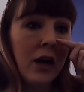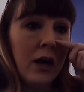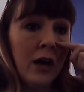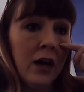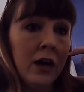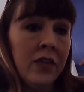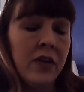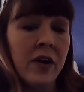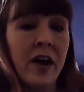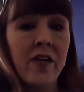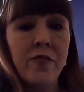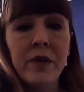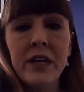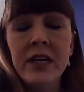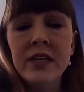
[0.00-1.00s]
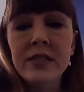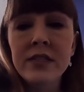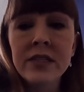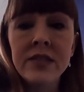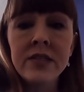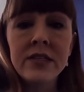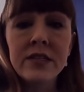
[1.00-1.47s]
There have been
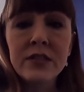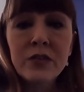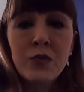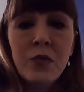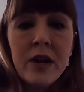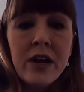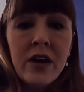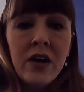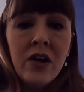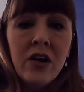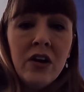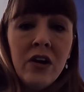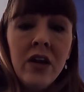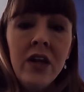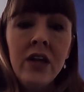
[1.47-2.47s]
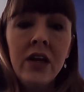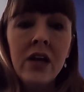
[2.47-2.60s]
instances where